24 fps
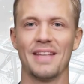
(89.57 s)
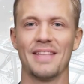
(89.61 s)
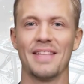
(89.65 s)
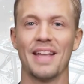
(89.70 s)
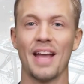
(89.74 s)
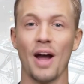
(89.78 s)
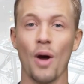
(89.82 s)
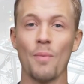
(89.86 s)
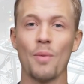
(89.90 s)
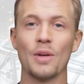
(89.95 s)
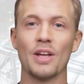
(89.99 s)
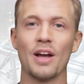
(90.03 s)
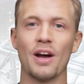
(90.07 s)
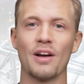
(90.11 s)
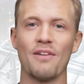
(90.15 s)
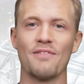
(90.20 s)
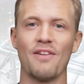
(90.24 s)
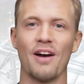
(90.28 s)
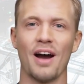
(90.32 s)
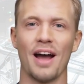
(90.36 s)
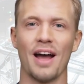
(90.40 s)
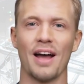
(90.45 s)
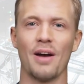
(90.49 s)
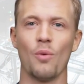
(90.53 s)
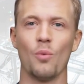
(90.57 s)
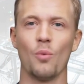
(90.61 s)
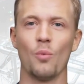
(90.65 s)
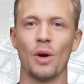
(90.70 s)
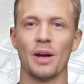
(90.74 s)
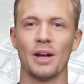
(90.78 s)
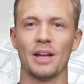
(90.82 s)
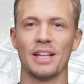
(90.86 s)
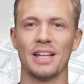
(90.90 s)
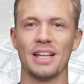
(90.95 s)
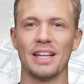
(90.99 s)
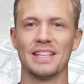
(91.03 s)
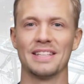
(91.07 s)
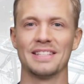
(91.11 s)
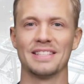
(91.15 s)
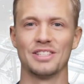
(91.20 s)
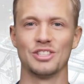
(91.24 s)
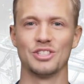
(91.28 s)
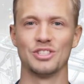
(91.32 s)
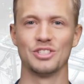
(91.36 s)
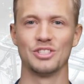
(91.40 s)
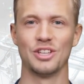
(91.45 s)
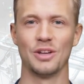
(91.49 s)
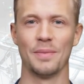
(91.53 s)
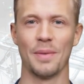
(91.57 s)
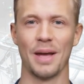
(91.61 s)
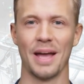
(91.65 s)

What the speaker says: They help clarify where key decisions are